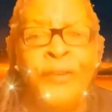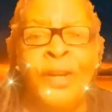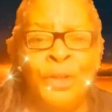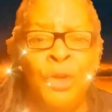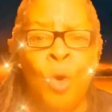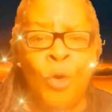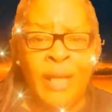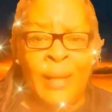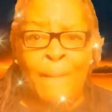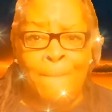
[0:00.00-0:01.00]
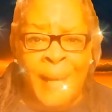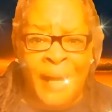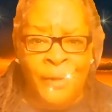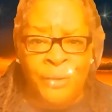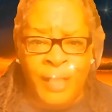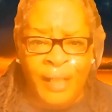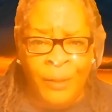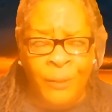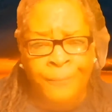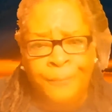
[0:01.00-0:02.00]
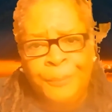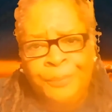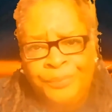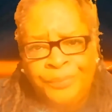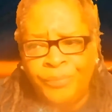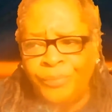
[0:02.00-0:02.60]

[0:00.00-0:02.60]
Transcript: you feel you're going to get a better deal,